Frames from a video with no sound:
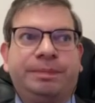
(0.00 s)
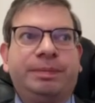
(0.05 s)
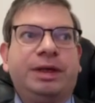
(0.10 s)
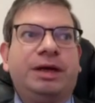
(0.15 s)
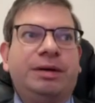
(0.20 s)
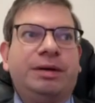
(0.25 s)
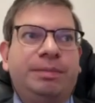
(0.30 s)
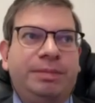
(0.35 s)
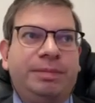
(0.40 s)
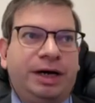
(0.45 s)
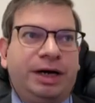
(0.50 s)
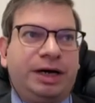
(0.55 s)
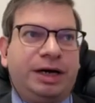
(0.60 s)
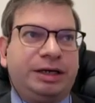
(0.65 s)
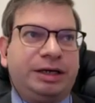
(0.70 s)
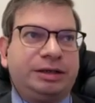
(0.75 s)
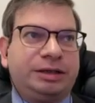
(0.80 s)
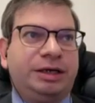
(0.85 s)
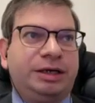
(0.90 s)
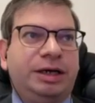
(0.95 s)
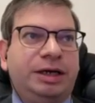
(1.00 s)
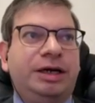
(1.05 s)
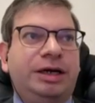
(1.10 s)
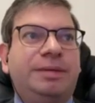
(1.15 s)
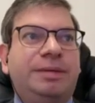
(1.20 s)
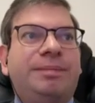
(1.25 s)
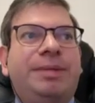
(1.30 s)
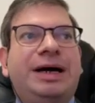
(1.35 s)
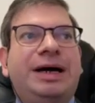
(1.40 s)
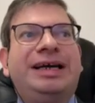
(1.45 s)
But
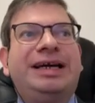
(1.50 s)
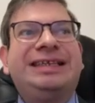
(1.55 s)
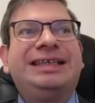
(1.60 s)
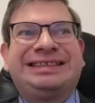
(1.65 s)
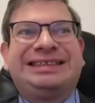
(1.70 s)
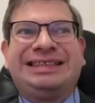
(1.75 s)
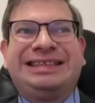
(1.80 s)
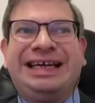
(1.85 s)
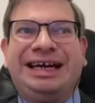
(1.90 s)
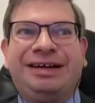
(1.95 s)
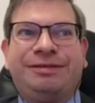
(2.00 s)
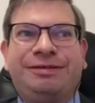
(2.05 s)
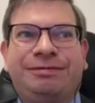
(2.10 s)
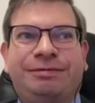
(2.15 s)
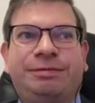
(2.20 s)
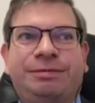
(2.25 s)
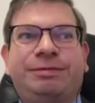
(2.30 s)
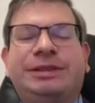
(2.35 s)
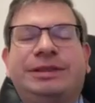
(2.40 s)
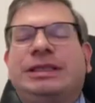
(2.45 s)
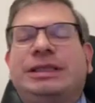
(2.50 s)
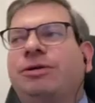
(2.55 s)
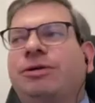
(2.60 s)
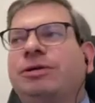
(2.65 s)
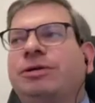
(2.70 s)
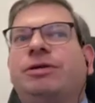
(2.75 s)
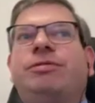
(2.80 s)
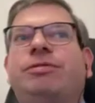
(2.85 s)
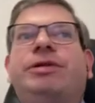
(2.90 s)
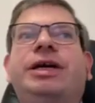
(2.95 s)
by itself,
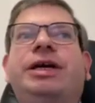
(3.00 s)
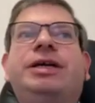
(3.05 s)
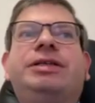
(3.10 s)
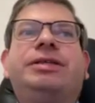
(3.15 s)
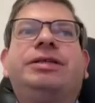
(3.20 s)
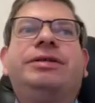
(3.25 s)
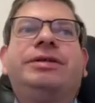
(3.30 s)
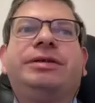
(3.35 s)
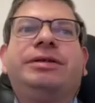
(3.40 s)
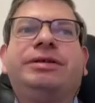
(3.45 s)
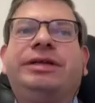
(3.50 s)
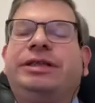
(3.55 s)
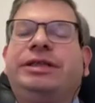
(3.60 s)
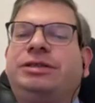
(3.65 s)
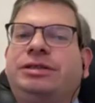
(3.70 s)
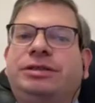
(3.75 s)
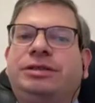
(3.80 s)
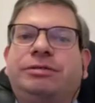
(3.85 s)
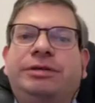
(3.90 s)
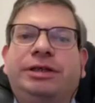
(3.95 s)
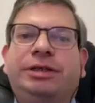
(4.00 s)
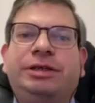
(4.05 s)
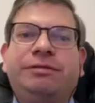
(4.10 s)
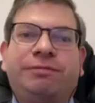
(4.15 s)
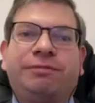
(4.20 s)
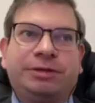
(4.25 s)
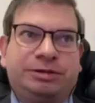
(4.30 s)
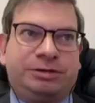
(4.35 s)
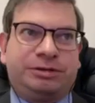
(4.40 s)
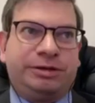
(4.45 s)
without creating the necessary
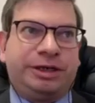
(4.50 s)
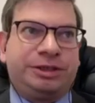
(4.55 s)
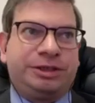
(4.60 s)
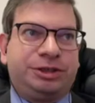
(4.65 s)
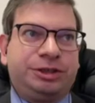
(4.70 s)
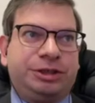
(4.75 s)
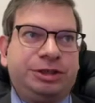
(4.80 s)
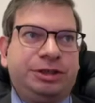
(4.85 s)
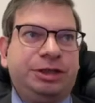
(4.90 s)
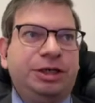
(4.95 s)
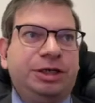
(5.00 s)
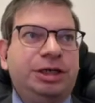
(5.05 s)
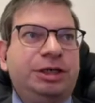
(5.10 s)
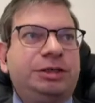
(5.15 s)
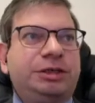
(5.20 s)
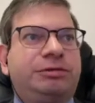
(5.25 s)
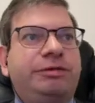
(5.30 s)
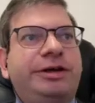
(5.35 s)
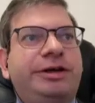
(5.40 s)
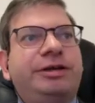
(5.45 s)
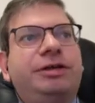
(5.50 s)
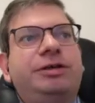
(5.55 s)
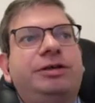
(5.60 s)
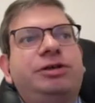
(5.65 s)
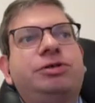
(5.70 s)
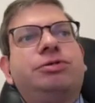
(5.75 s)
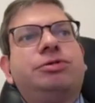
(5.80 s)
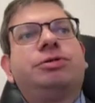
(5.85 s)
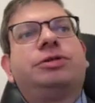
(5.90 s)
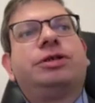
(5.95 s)
infrastructure, training
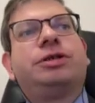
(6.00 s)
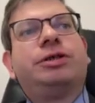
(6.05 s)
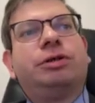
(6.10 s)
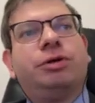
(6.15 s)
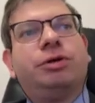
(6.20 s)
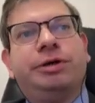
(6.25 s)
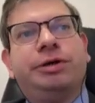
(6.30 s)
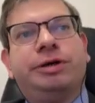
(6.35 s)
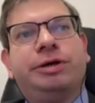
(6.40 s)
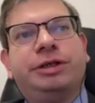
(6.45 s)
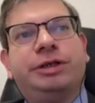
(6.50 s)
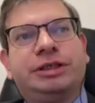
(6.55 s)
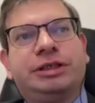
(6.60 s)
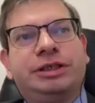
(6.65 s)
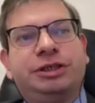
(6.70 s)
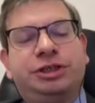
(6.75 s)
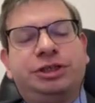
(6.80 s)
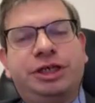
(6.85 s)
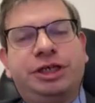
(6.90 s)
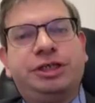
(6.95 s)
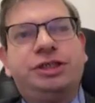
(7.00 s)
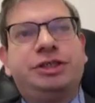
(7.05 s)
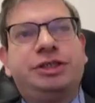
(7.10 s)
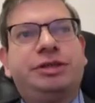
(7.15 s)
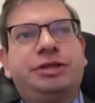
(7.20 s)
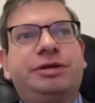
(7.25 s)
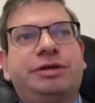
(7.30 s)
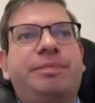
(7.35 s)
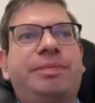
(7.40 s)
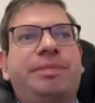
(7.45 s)
user lawyers and changing
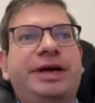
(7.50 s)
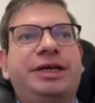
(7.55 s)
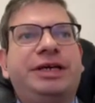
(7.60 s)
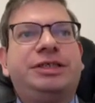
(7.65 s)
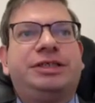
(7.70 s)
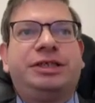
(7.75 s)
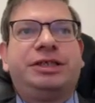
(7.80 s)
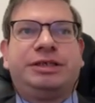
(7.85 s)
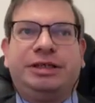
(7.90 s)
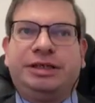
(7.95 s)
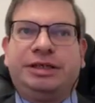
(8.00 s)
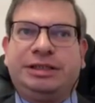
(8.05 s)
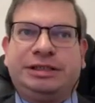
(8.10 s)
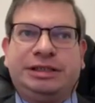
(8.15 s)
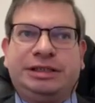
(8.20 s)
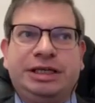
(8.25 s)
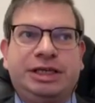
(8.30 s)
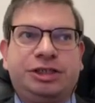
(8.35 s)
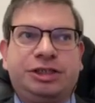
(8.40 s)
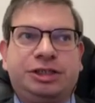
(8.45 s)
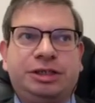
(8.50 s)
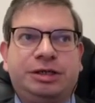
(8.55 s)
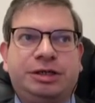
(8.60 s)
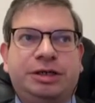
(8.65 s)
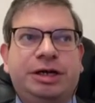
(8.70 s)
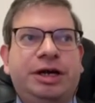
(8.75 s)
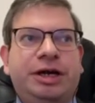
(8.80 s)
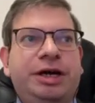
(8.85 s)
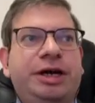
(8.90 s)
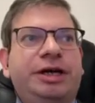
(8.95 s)
the basic legislation,
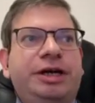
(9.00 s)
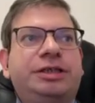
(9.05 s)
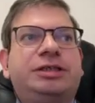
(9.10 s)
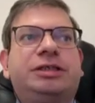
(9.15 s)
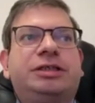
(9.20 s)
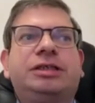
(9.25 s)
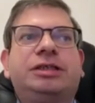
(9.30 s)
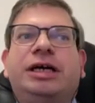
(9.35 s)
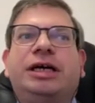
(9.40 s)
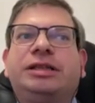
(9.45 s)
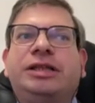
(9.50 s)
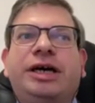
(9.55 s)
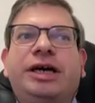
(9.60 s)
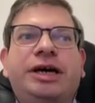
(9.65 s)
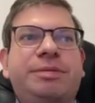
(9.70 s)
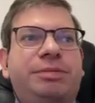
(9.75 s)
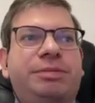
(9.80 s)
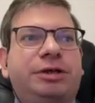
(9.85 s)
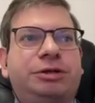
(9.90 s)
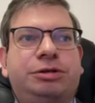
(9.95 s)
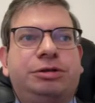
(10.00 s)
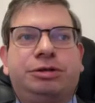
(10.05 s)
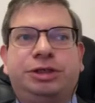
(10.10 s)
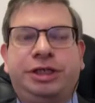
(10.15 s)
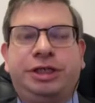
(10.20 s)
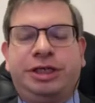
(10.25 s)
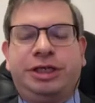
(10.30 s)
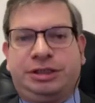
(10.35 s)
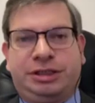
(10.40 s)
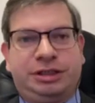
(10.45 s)
it's not able to
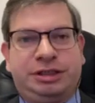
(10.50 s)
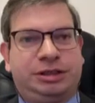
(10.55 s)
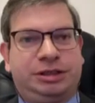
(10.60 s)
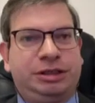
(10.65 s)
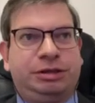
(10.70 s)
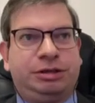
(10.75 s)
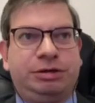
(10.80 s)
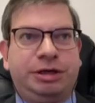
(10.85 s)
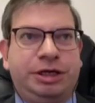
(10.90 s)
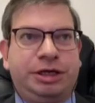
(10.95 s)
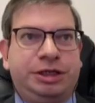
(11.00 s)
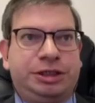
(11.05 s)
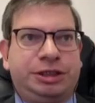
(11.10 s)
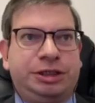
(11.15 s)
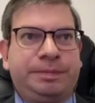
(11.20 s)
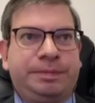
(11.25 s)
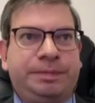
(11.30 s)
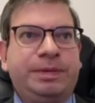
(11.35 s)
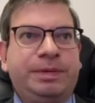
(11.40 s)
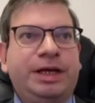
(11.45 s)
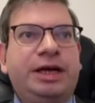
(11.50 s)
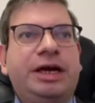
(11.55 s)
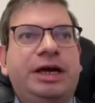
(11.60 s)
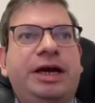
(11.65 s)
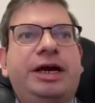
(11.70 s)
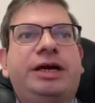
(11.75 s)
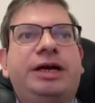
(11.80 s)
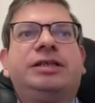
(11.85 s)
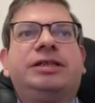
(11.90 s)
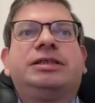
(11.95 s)
change the situation.
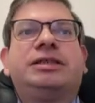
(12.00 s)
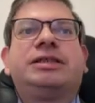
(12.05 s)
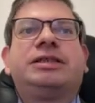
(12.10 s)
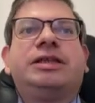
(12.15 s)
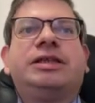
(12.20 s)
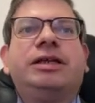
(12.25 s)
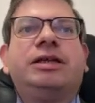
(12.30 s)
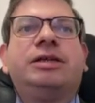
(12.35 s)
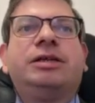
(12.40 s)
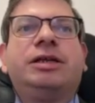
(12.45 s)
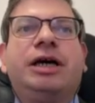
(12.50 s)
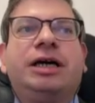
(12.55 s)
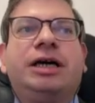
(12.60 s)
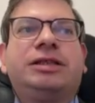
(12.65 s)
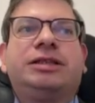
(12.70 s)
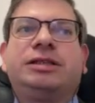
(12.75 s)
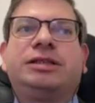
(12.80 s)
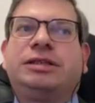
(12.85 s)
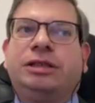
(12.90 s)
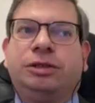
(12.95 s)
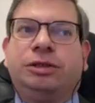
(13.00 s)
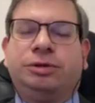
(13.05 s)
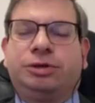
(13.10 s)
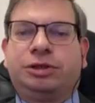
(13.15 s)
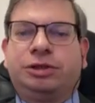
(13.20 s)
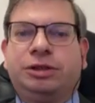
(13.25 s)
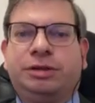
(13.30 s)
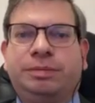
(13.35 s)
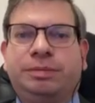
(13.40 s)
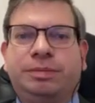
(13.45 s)
It is still not a
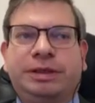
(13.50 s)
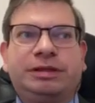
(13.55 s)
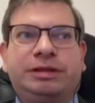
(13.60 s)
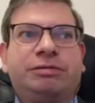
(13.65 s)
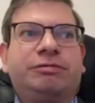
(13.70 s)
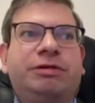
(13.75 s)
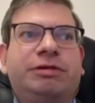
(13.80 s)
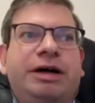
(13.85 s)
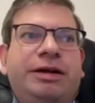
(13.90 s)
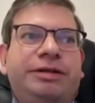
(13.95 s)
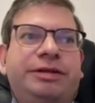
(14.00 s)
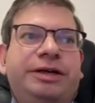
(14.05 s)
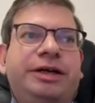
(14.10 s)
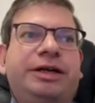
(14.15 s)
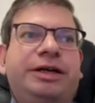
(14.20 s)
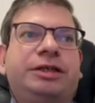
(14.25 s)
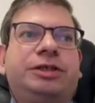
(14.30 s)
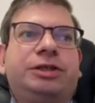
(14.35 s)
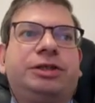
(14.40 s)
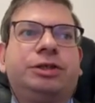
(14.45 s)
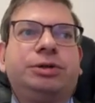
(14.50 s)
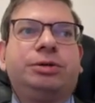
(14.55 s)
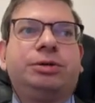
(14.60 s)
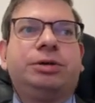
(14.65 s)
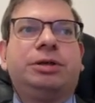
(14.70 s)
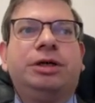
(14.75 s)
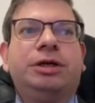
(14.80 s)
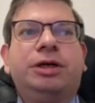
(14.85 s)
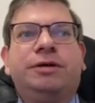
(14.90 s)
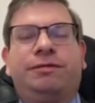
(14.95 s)
solution, but rather a
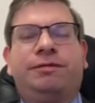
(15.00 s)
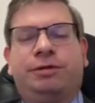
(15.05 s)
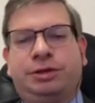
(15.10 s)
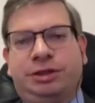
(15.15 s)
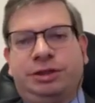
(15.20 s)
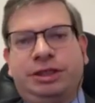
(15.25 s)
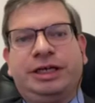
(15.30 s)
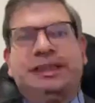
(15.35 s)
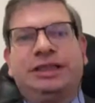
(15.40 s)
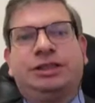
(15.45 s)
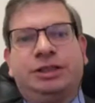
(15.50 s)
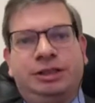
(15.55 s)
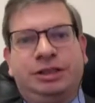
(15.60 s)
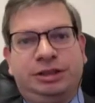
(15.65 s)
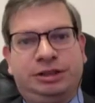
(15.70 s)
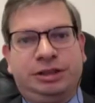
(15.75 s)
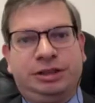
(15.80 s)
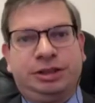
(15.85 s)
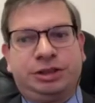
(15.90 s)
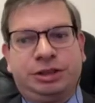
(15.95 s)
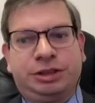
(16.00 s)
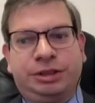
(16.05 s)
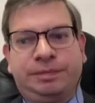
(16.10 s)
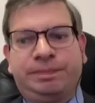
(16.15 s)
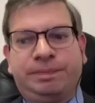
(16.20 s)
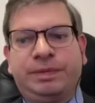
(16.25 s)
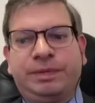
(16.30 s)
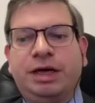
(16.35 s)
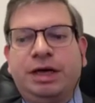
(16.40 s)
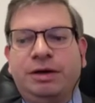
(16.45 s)
tool for such a decision.
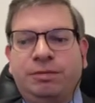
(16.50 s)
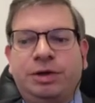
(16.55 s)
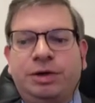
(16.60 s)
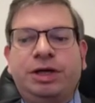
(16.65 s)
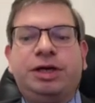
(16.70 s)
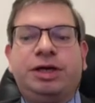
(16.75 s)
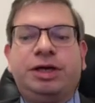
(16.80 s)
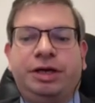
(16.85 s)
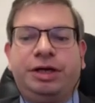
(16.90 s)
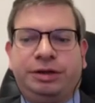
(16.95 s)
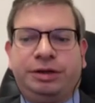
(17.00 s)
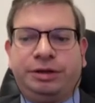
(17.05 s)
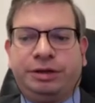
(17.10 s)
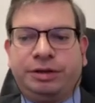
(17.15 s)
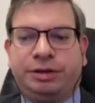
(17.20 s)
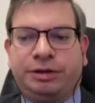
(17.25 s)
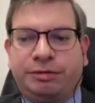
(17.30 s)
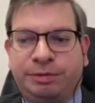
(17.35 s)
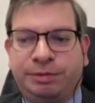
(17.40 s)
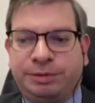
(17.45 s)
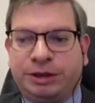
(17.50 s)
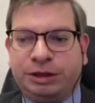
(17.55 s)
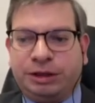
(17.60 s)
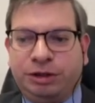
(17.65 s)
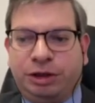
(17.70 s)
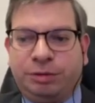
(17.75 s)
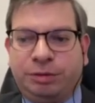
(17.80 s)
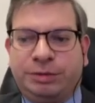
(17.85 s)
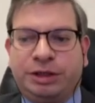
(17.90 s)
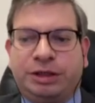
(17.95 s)
We in
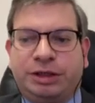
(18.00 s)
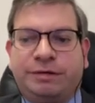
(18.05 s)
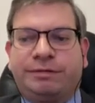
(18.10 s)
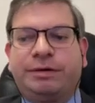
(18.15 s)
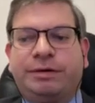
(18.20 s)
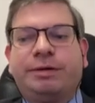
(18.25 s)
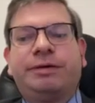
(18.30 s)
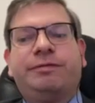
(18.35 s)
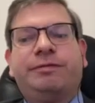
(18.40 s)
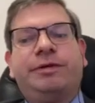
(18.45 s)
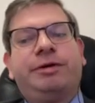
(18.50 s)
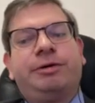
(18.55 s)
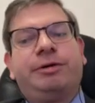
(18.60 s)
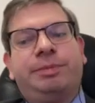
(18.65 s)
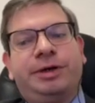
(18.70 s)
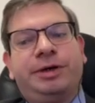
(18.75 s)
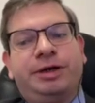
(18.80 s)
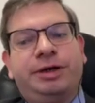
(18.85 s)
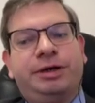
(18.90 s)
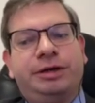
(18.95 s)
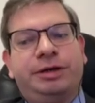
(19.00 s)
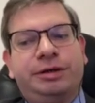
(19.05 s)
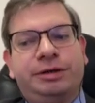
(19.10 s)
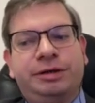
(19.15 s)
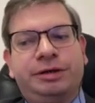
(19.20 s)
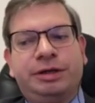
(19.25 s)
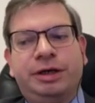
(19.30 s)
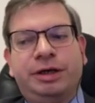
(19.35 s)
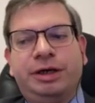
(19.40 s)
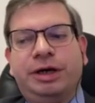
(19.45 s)
Cryptonomica, from the very beginning,
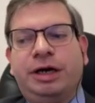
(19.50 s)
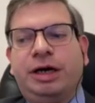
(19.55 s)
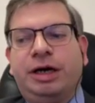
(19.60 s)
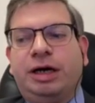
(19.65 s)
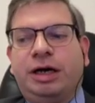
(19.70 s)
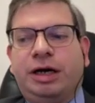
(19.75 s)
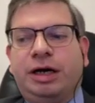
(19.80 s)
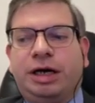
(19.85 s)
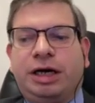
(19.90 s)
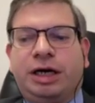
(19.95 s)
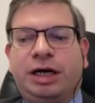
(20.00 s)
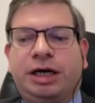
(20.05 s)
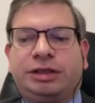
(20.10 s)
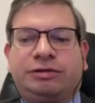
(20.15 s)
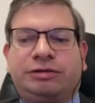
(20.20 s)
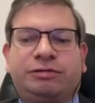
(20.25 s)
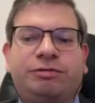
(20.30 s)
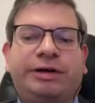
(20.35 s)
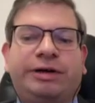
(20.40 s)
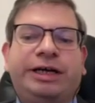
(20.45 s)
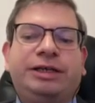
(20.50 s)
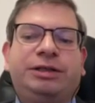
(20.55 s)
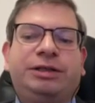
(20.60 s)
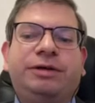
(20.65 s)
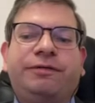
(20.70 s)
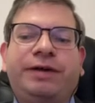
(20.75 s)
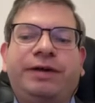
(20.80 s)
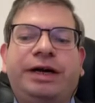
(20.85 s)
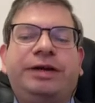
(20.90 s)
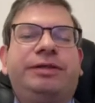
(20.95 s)
are trying to
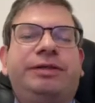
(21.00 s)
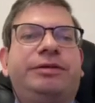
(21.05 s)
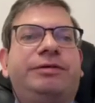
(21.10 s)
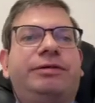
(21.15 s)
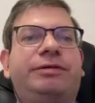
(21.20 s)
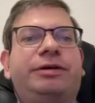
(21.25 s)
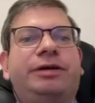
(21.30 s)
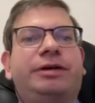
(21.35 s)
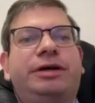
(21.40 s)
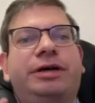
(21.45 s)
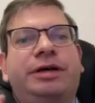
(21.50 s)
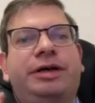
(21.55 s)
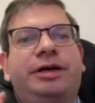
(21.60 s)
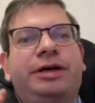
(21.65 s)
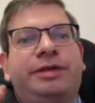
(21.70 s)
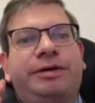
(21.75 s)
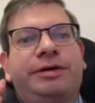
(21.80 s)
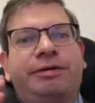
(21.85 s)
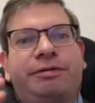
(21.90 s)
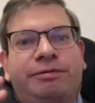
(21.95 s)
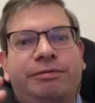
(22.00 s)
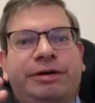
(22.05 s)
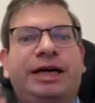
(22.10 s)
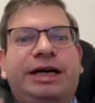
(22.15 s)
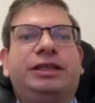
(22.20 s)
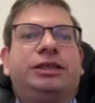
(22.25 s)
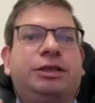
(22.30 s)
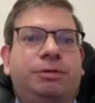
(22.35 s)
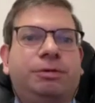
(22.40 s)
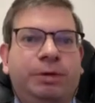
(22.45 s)
find the
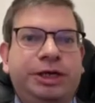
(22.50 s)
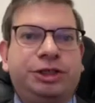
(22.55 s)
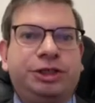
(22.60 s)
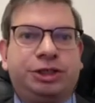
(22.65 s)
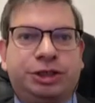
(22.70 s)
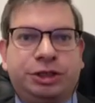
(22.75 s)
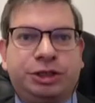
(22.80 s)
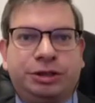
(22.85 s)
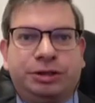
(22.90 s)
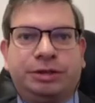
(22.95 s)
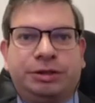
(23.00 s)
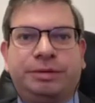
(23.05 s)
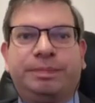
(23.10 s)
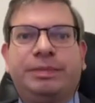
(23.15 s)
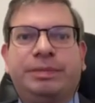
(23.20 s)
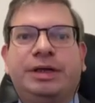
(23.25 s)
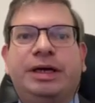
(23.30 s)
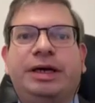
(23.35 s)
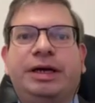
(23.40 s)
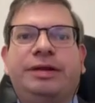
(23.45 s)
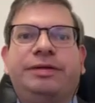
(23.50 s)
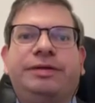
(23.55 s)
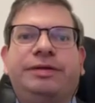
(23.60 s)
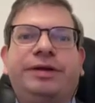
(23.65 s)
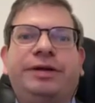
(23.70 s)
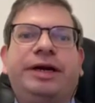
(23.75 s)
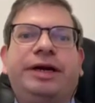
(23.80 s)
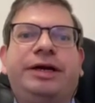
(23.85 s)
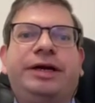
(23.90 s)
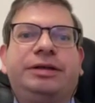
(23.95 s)
right question and
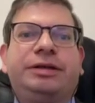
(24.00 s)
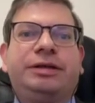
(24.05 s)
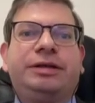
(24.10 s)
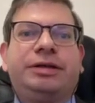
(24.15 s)
then